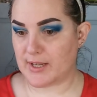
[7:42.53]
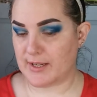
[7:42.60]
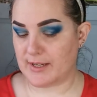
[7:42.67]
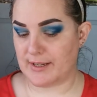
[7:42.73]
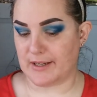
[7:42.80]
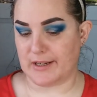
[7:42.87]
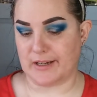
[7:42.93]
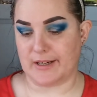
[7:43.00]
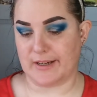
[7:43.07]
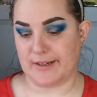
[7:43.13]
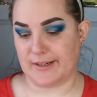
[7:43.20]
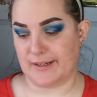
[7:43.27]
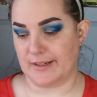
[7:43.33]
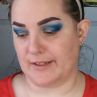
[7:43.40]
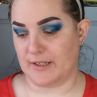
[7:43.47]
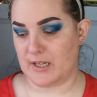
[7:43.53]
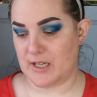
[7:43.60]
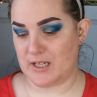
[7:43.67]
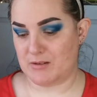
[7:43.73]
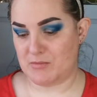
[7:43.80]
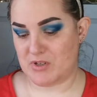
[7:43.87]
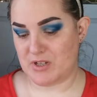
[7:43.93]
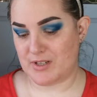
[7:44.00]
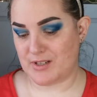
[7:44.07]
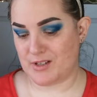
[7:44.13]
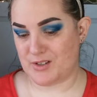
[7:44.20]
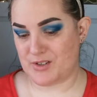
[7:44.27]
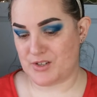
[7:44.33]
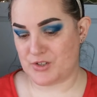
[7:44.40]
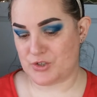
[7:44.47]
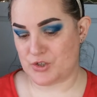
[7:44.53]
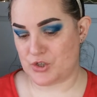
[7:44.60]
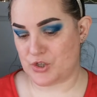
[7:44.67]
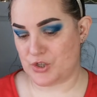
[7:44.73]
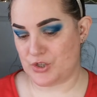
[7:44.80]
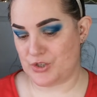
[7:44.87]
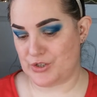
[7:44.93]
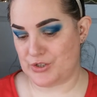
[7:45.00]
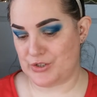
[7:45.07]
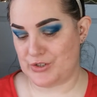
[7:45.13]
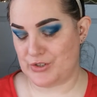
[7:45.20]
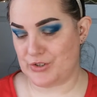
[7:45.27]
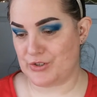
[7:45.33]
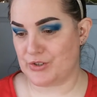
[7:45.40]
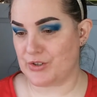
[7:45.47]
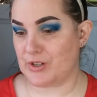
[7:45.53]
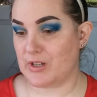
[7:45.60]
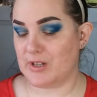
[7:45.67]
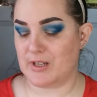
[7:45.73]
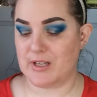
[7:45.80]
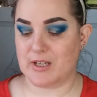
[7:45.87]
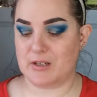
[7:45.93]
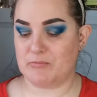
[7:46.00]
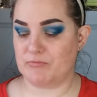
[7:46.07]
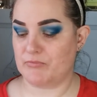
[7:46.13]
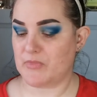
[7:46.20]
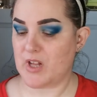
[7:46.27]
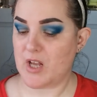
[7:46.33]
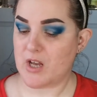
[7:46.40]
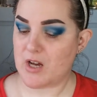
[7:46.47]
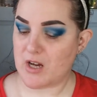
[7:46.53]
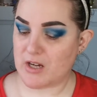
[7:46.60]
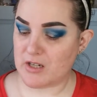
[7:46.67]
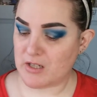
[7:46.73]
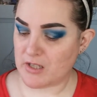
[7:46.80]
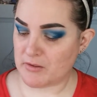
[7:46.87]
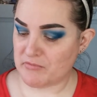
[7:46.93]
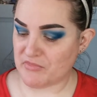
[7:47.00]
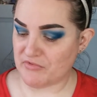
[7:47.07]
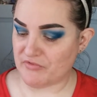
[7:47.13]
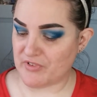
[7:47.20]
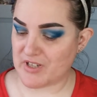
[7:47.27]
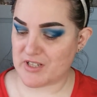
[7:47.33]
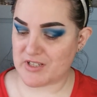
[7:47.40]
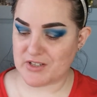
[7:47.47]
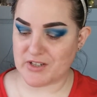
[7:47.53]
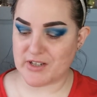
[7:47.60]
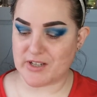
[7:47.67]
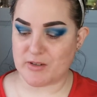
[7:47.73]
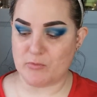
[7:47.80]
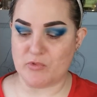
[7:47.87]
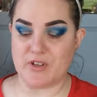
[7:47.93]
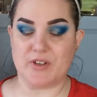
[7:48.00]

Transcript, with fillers: Okay, am I going to, yeah, I am. I'm first going in